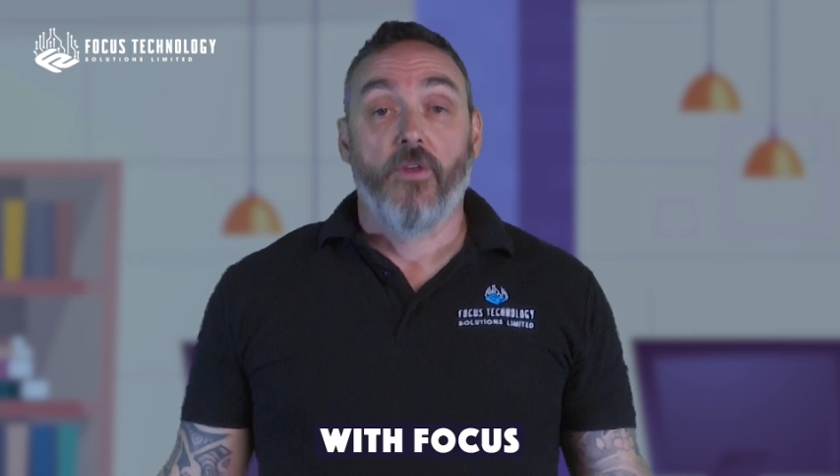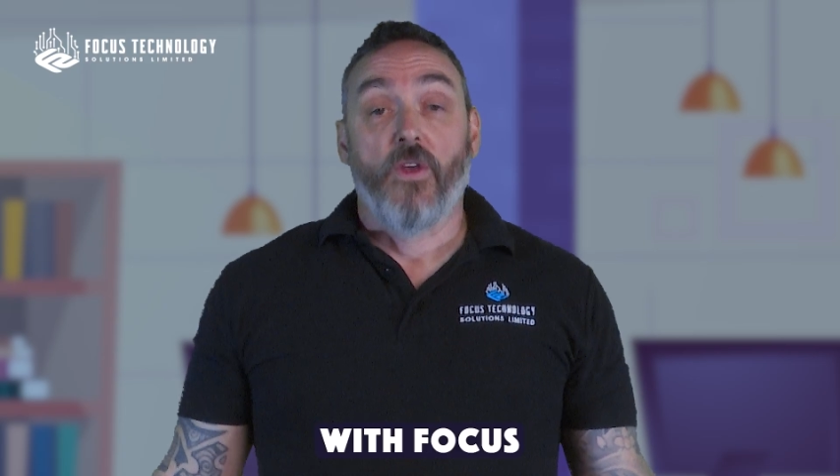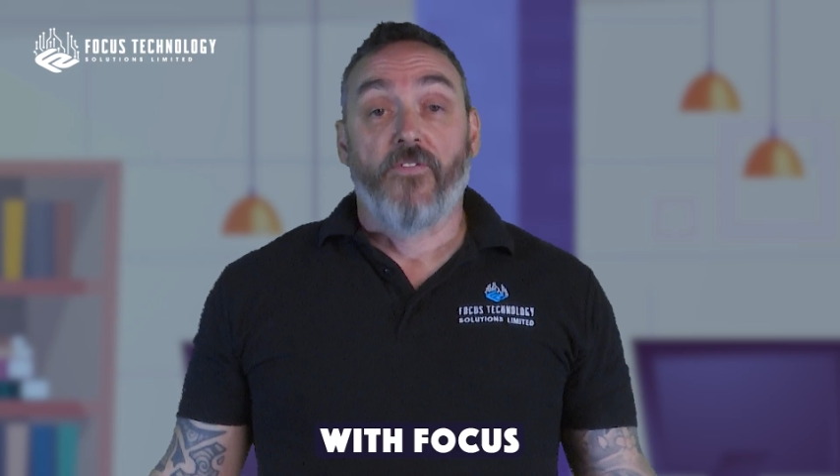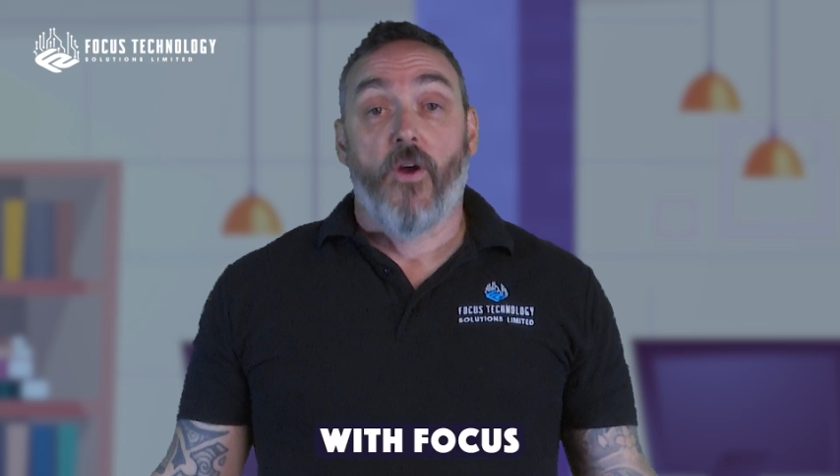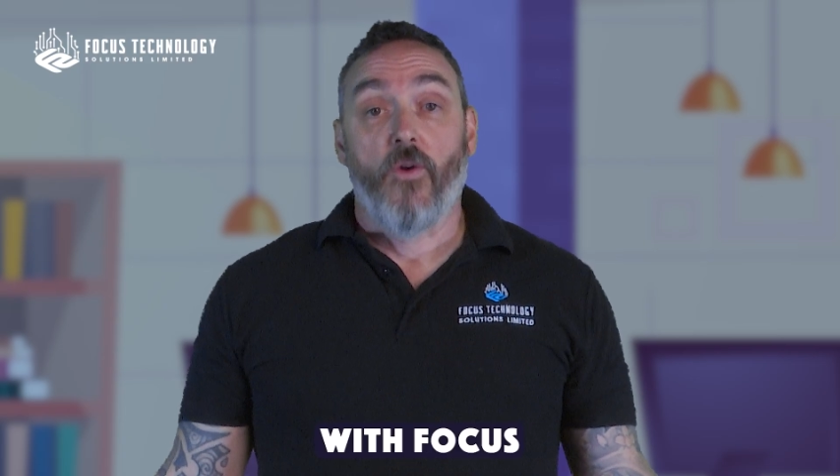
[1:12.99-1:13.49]

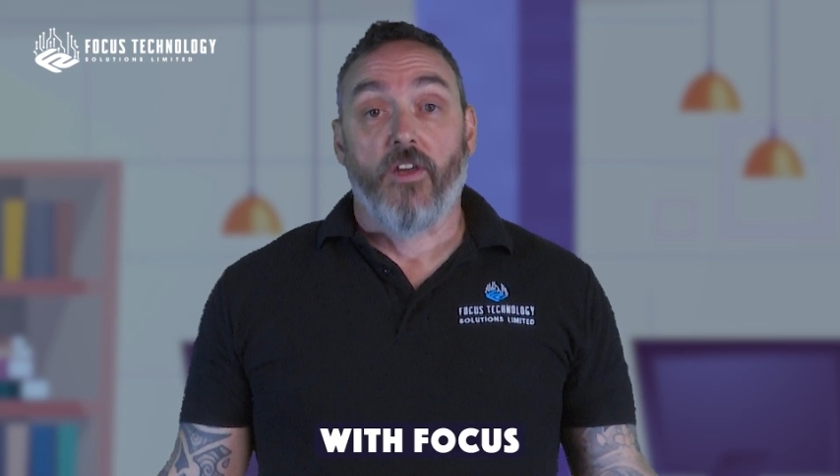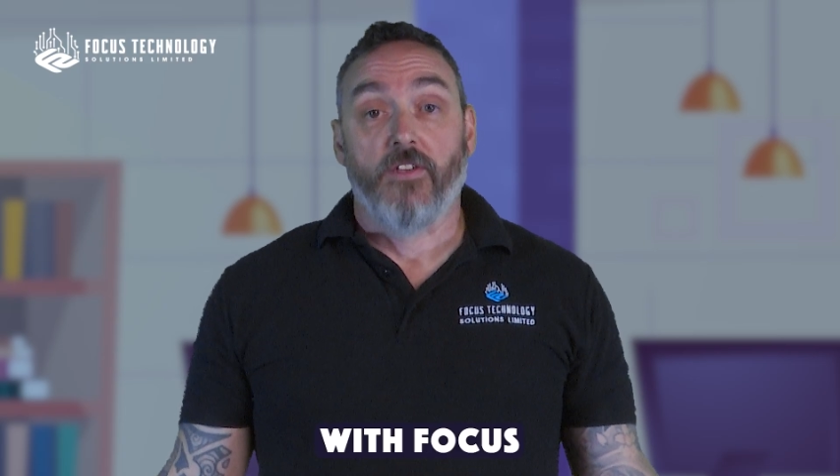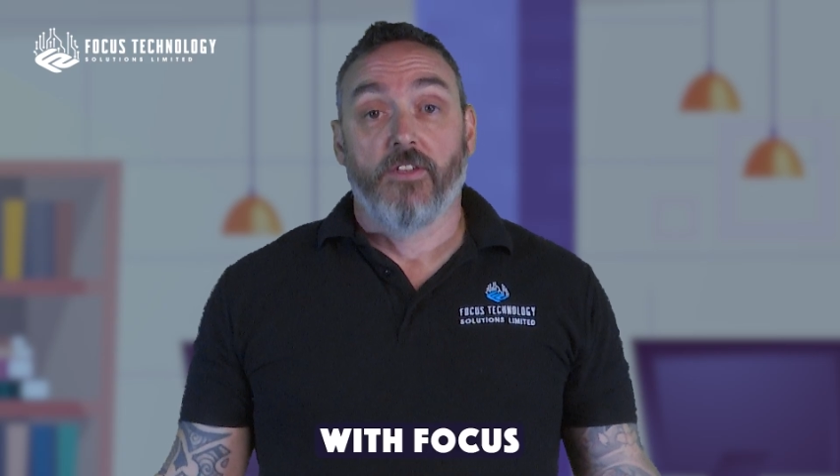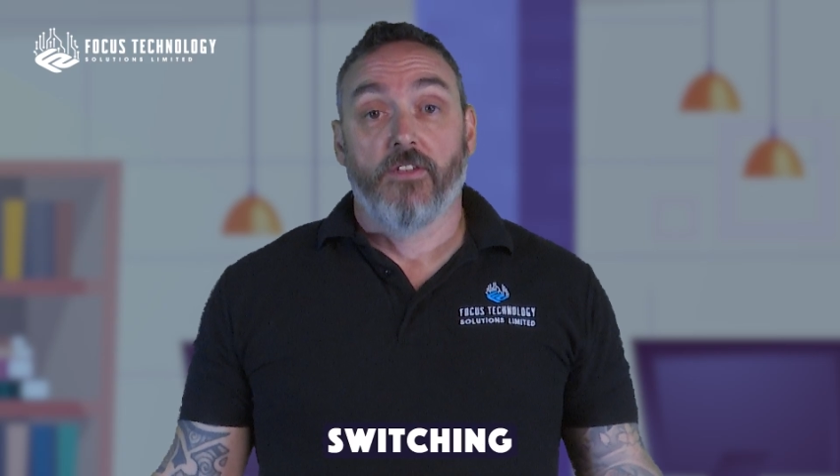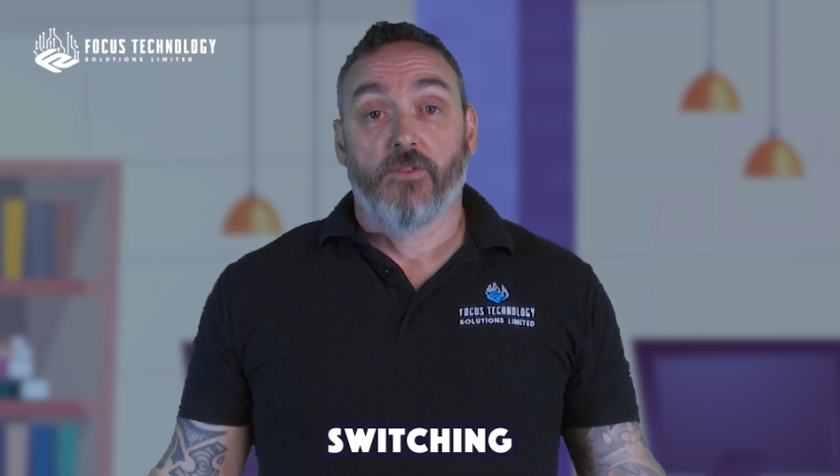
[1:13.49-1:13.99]
With
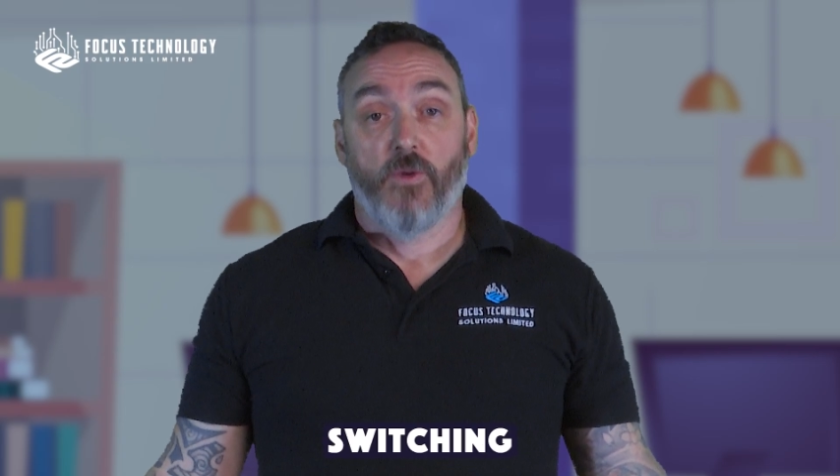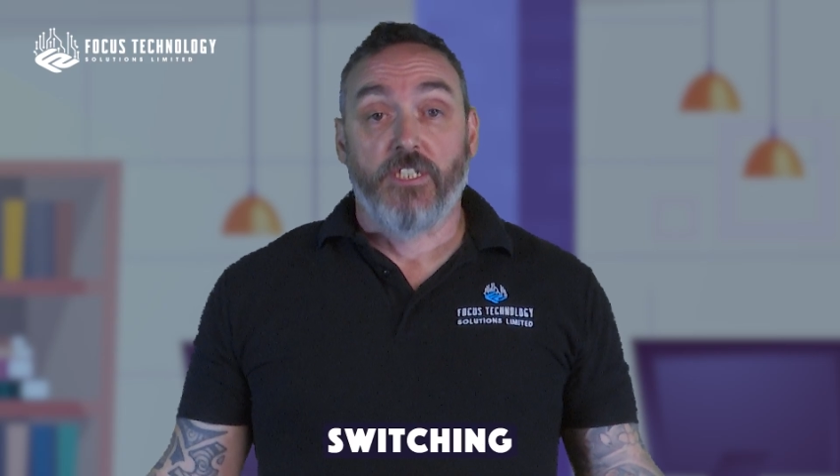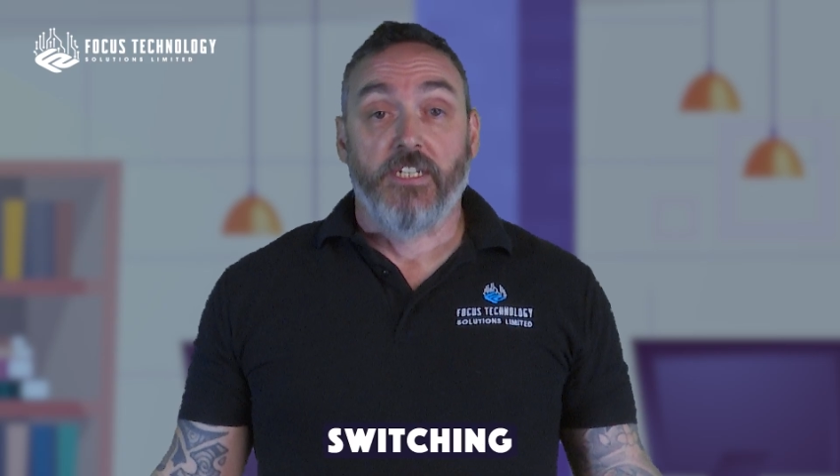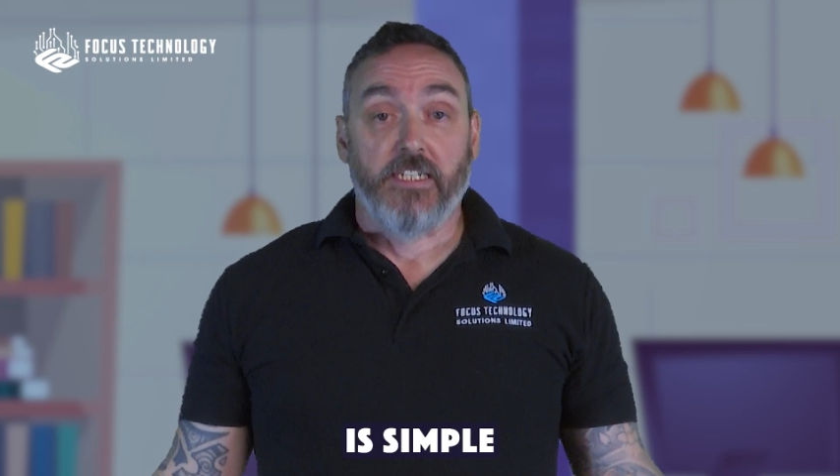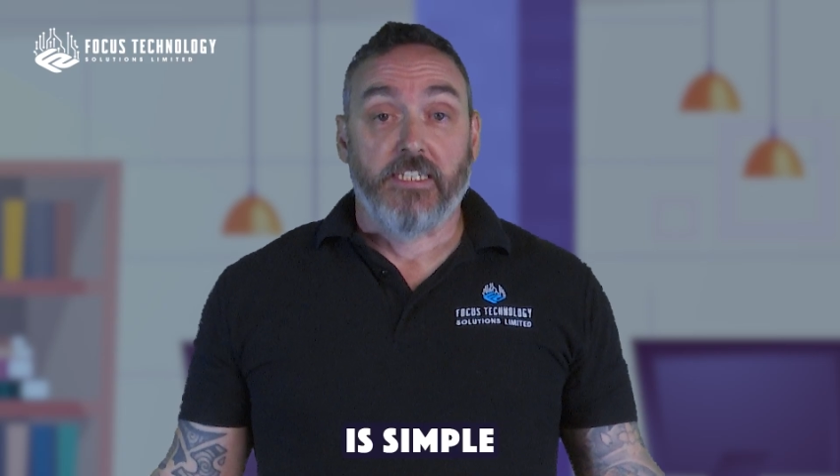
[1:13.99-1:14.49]
Focus,
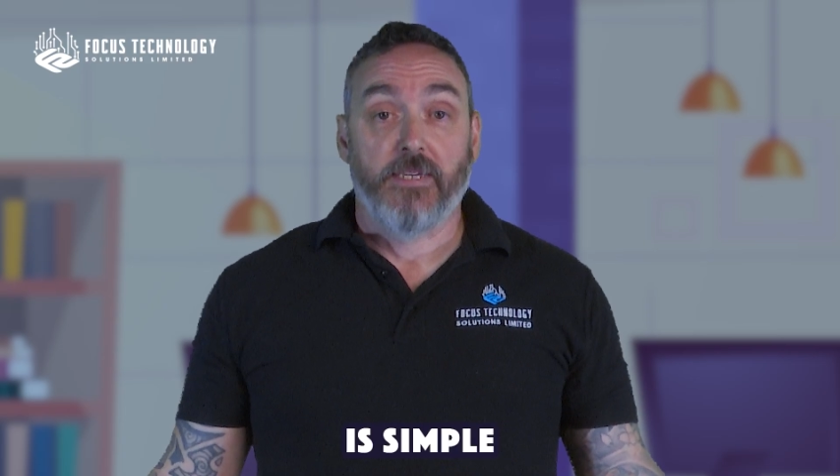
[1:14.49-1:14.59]
switching is